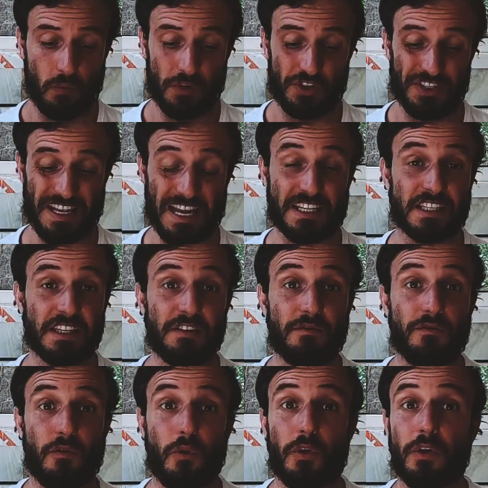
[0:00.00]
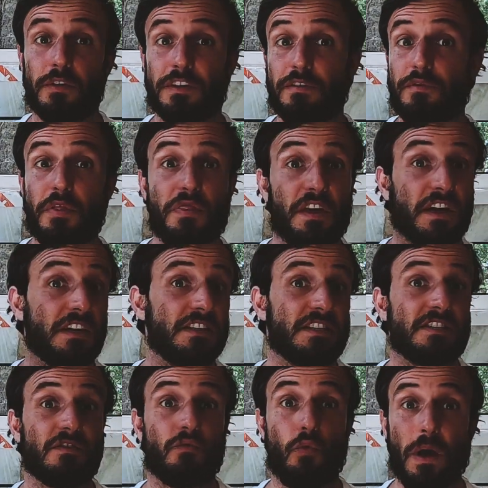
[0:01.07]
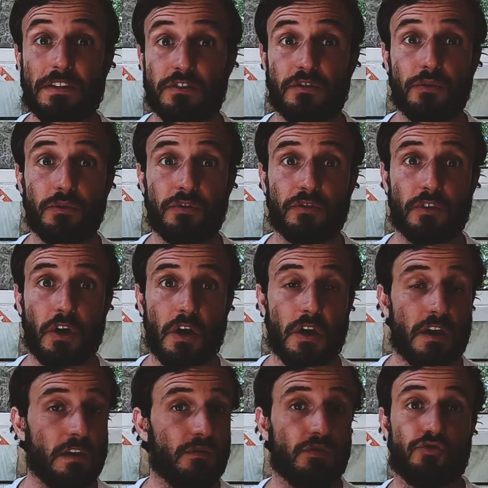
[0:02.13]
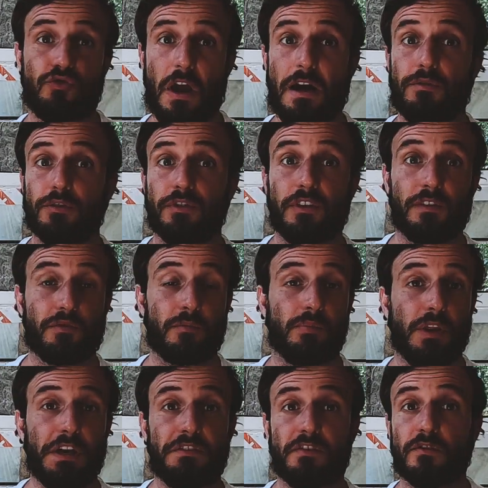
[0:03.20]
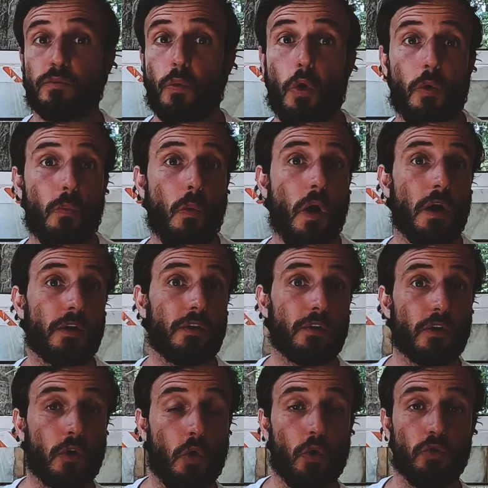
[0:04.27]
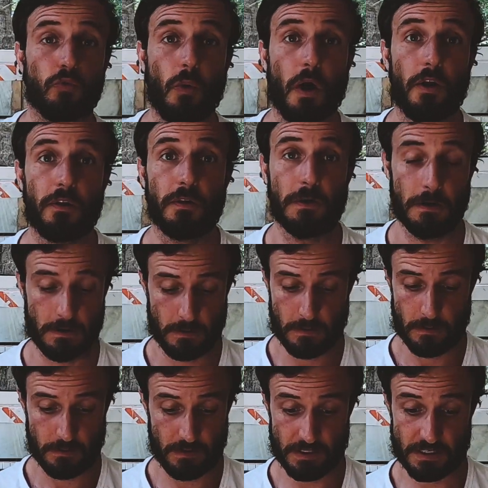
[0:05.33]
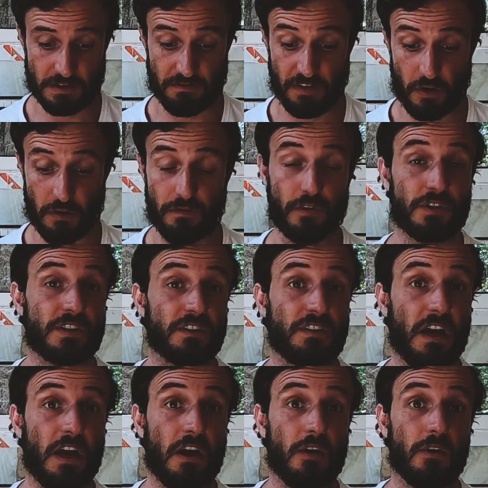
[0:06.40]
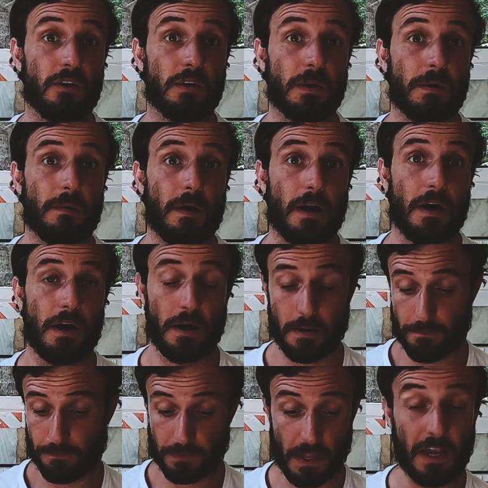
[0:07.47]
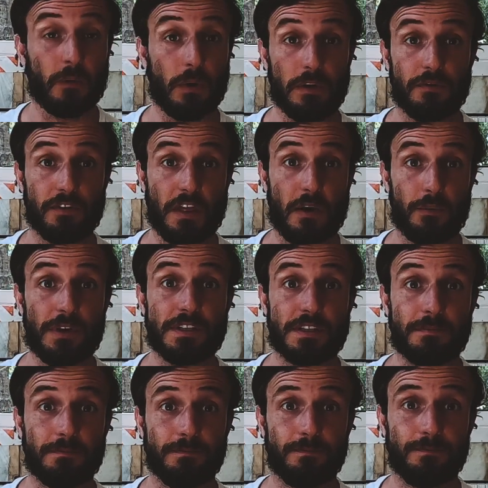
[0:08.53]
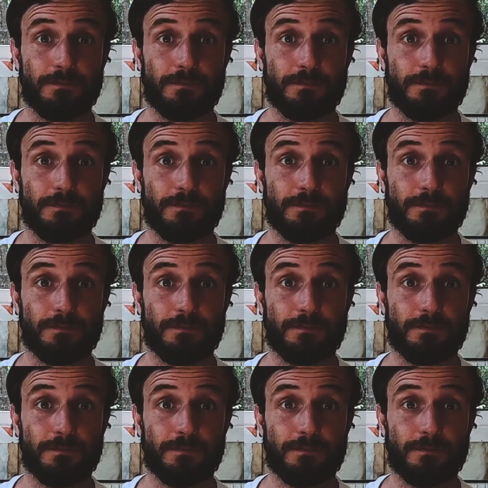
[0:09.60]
Which is excellent for different thicknesses of wetsuits. If you travel to different places, warm water, cold water, this is a very versatile neck weight for that reason.